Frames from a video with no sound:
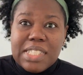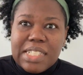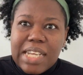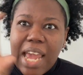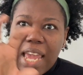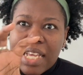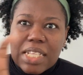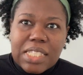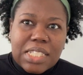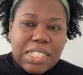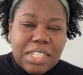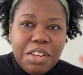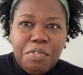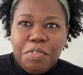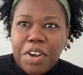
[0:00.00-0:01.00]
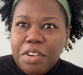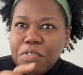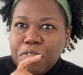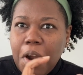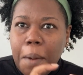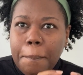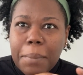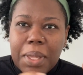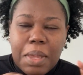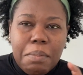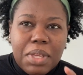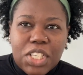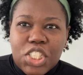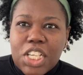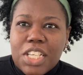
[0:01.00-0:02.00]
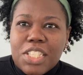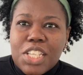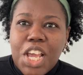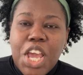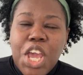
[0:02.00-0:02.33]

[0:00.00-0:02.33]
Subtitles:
text different from images,